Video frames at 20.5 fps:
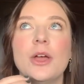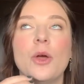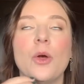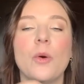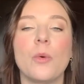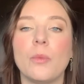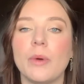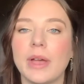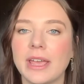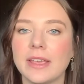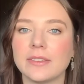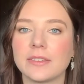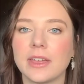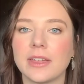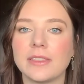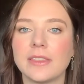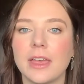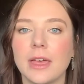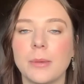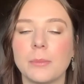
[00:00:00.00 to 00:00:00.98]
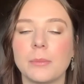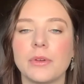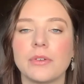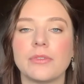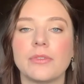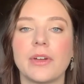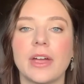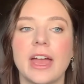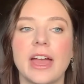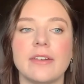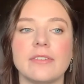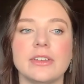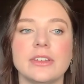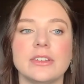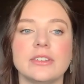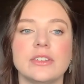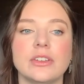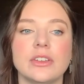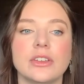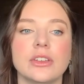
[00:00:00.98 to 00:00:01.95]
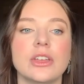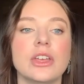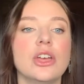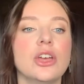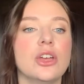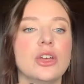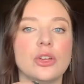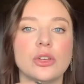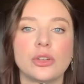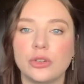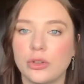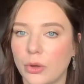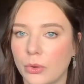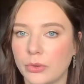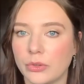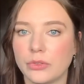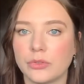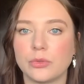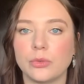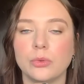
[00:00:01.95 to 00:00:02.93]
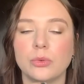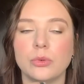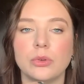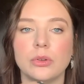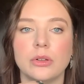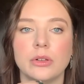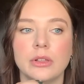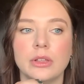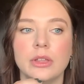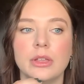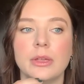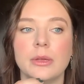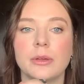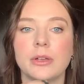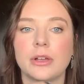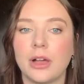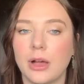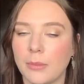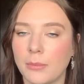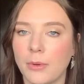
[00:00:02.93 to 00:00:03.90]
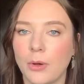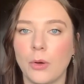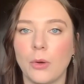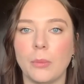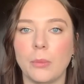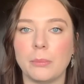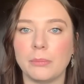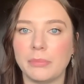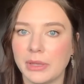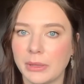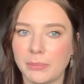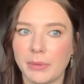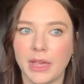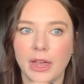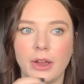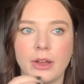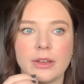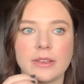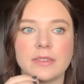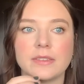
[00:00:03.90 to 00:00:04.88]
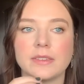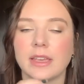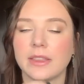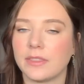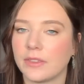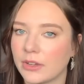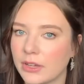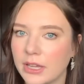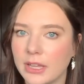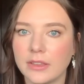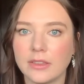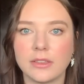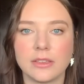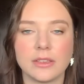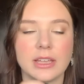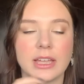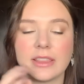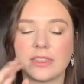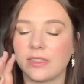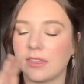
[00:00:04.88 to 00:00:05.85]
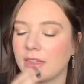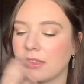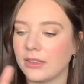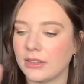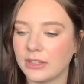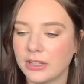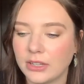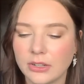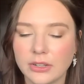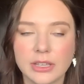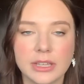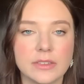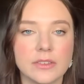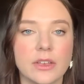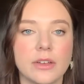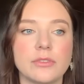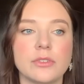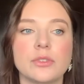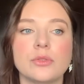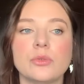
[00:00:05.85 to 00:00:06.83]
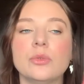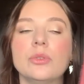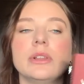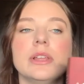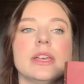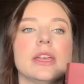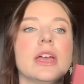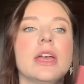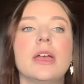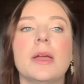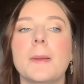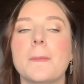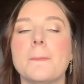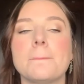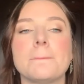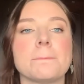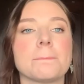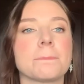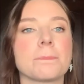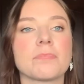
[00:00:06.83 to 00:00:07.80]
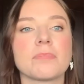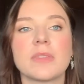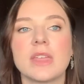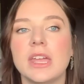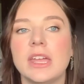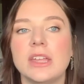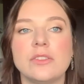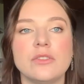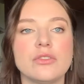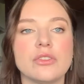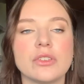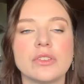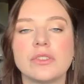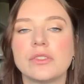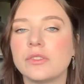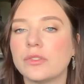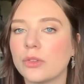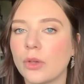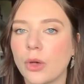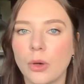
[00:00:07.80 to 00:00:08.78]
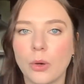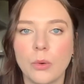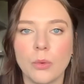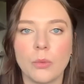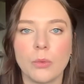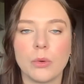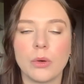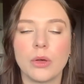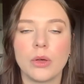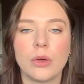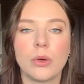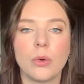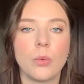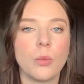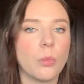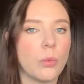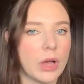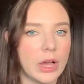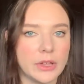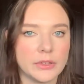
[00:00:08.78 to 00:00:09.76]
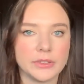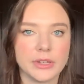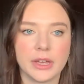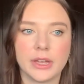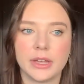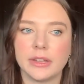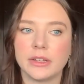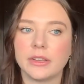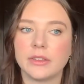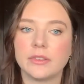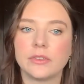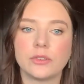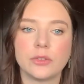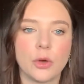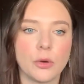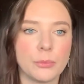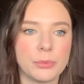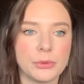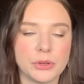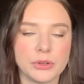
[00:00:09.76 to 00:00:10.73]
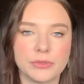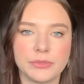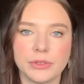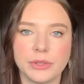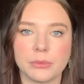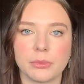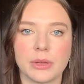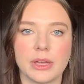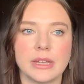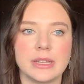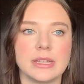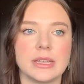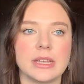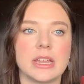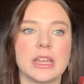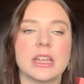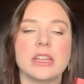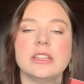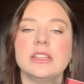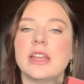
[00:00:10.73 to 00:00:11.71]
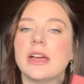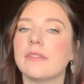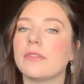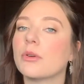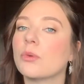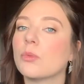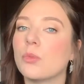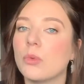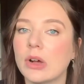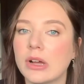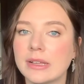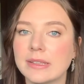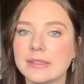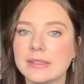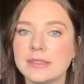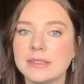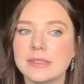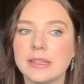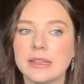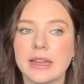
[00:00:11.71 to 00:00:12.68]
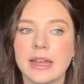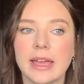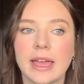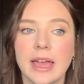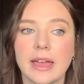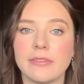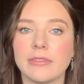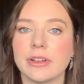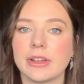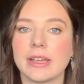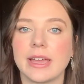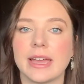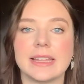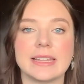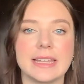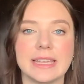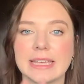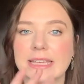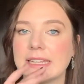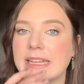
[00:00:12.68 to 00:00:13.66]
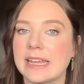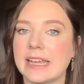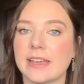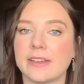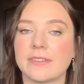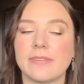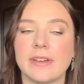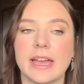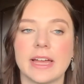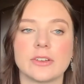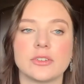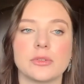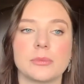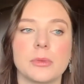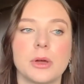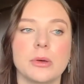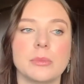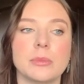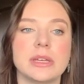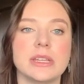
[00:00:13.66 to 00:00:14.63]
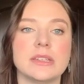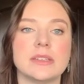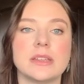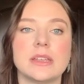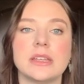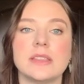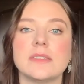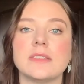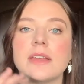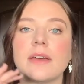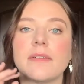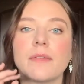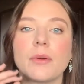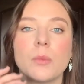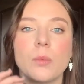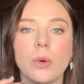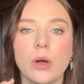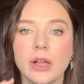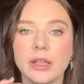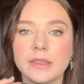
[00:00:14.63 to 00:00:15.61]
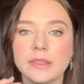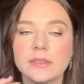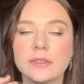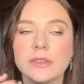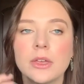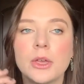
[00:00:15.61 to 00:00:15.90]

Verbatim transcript: weighs on them for having to go to school, come home, be parents, get their kid, get the little kids off to school. Like it's just so well done, so beautifully written. Never once did I ever get like an ick factor moment. It's never once